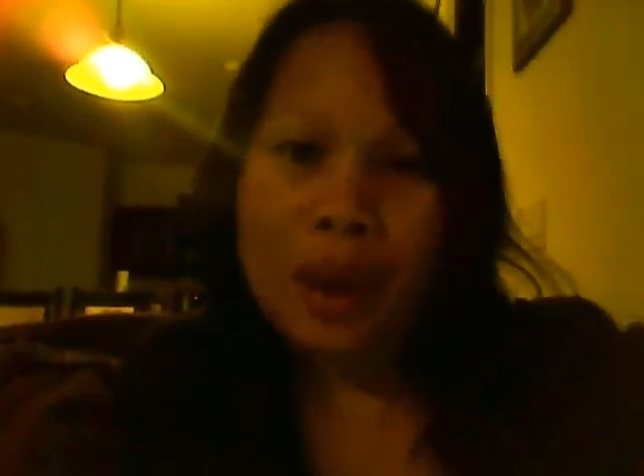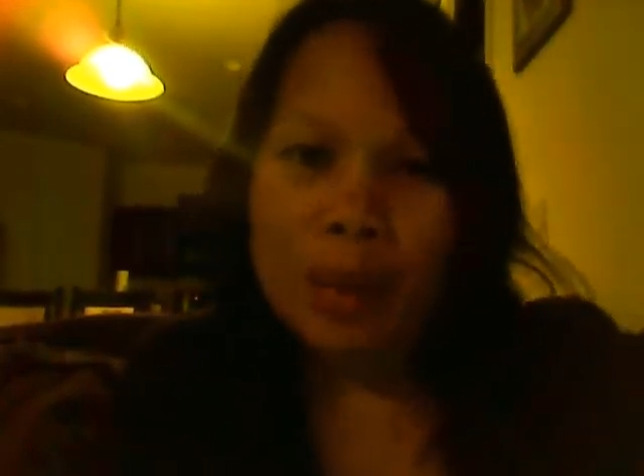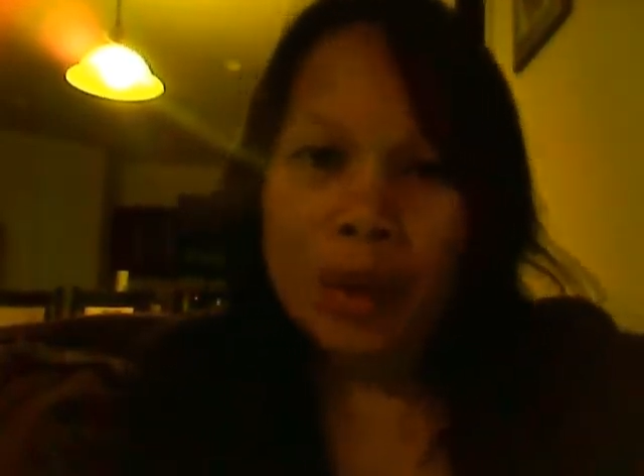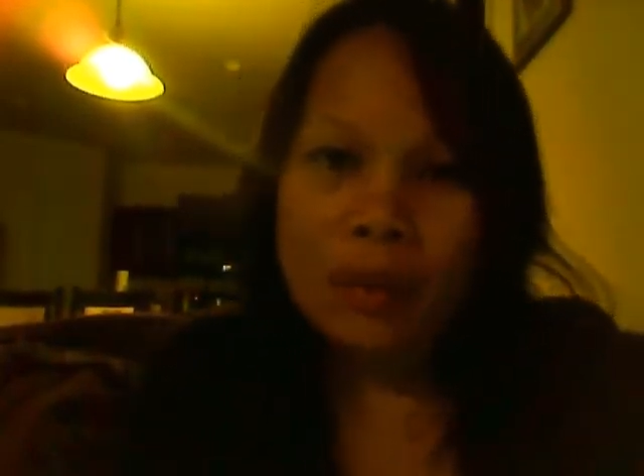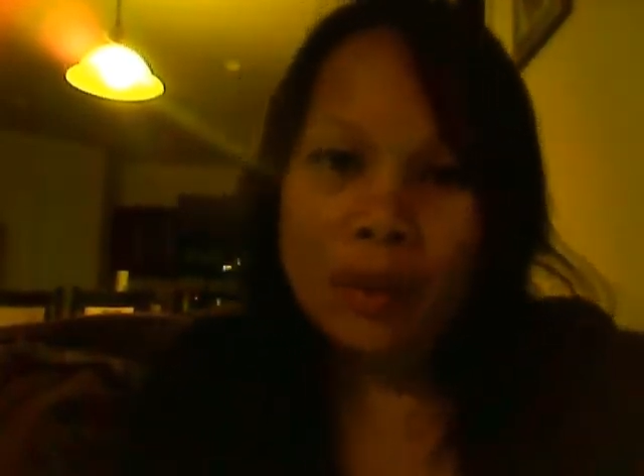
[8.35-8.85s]

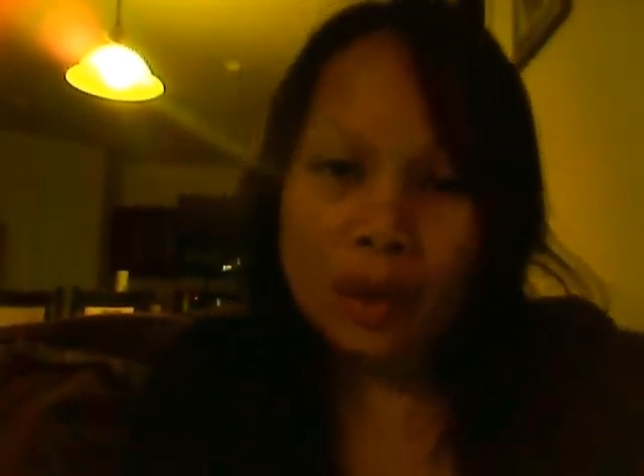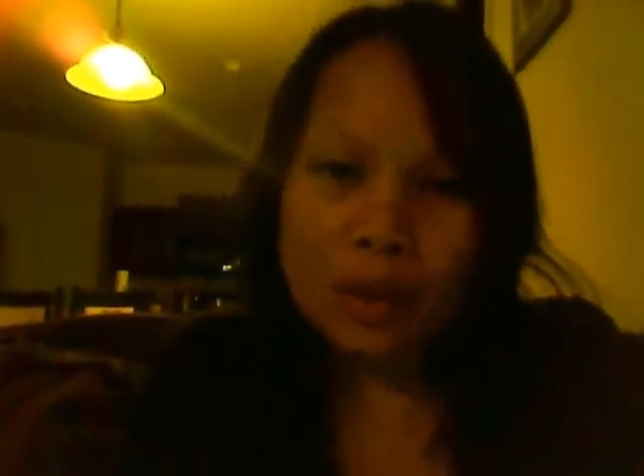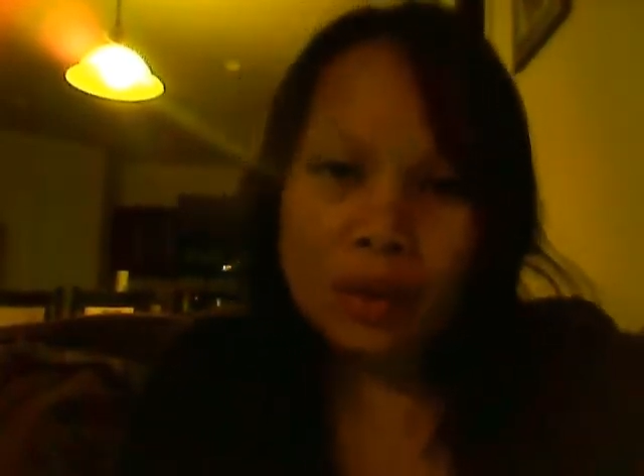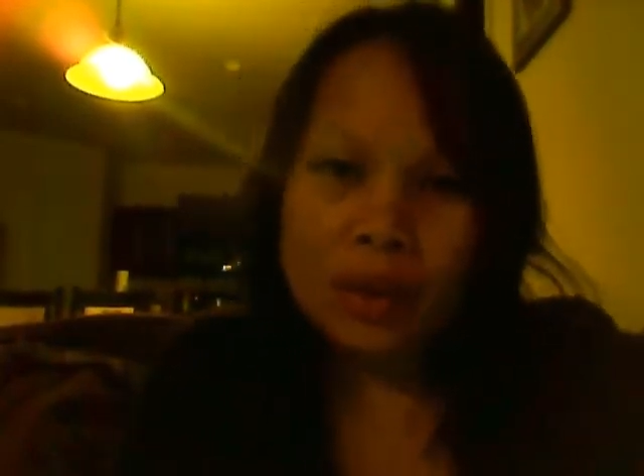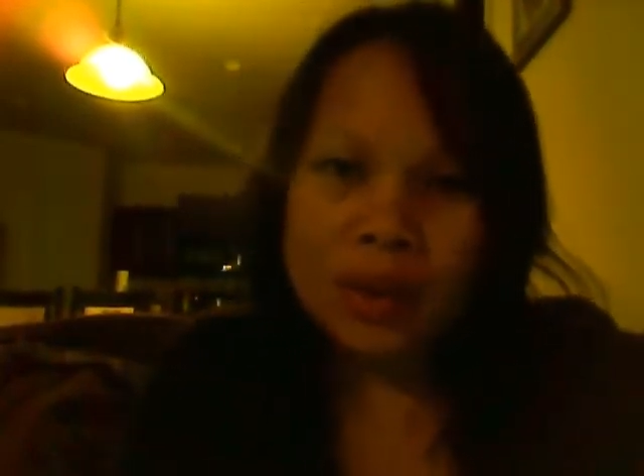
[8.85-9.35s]
Africa
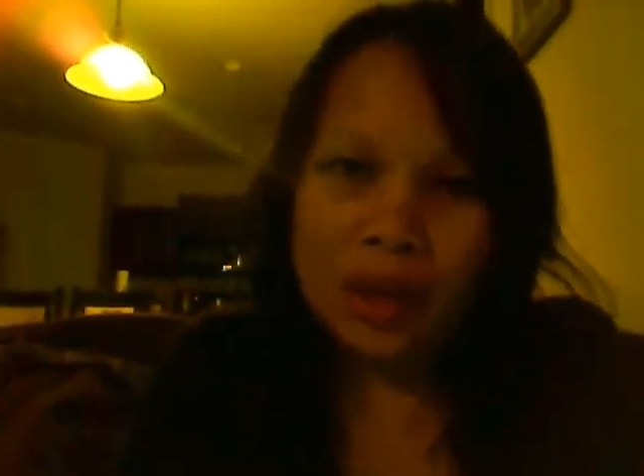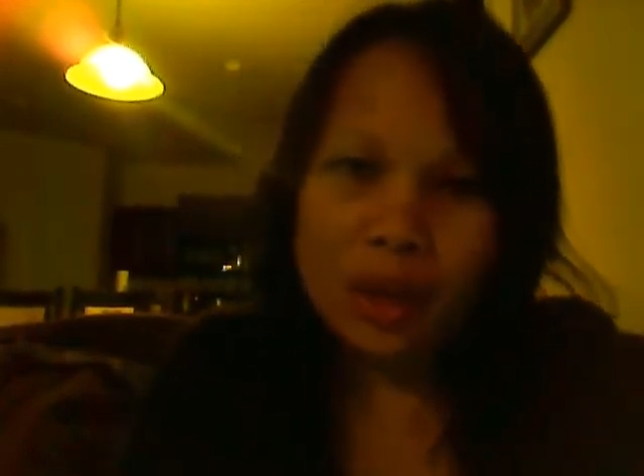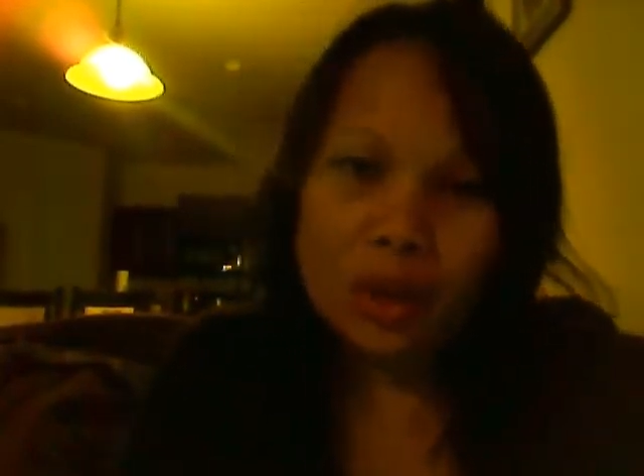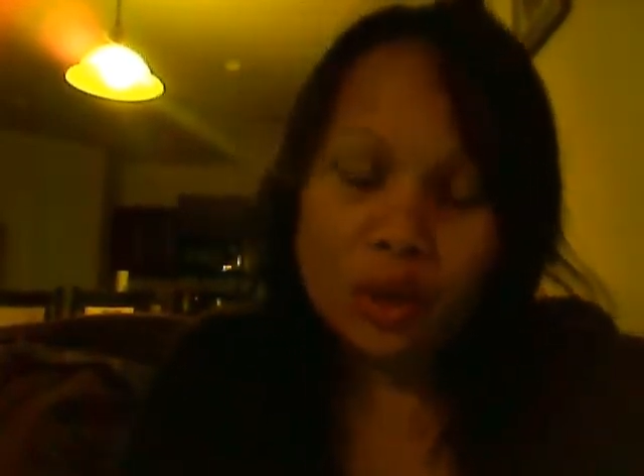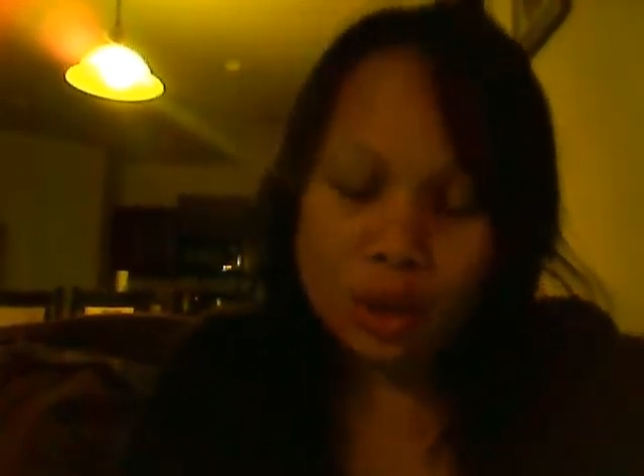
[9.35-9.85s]
History,
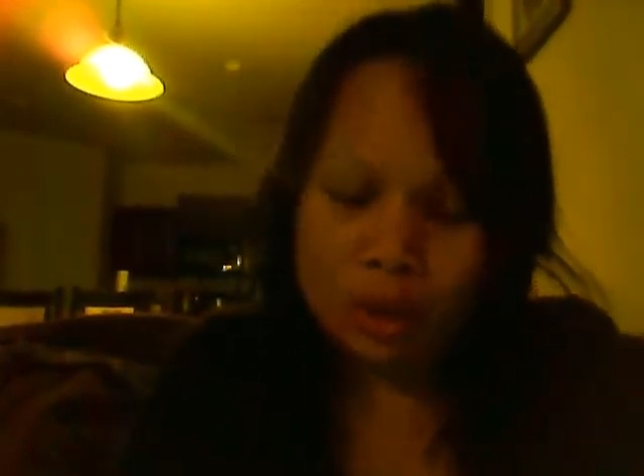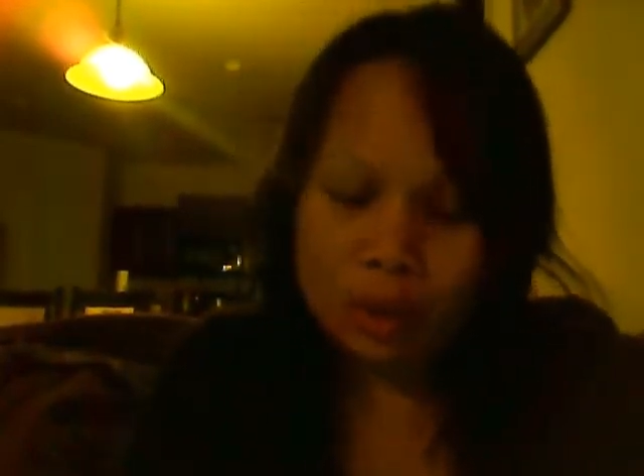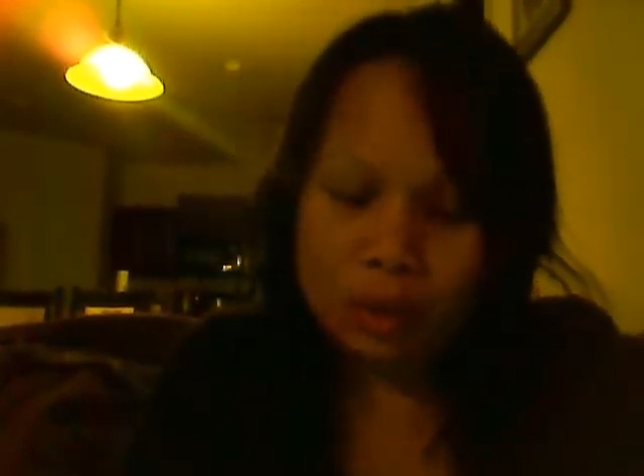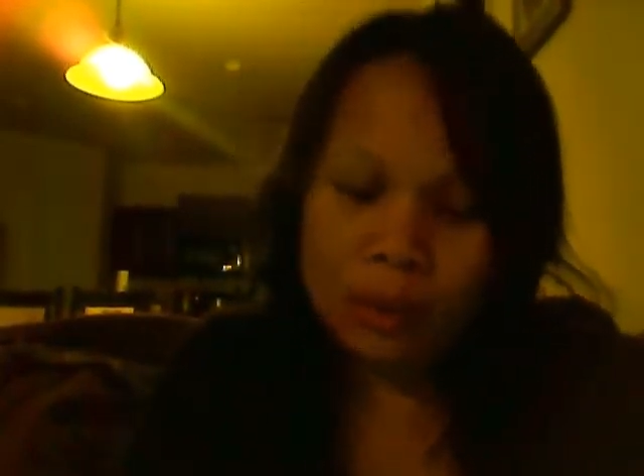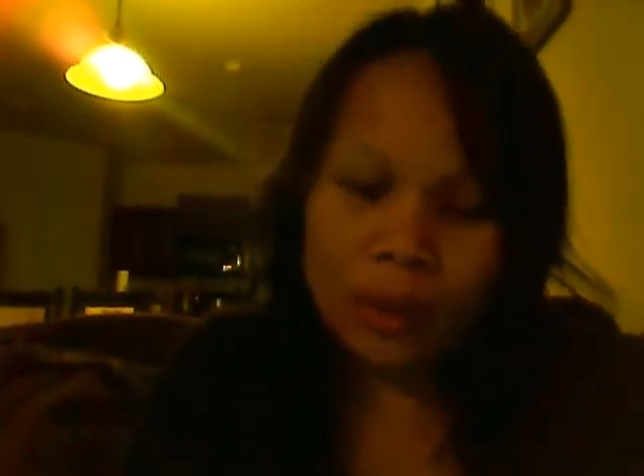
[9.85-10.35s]
Section 2,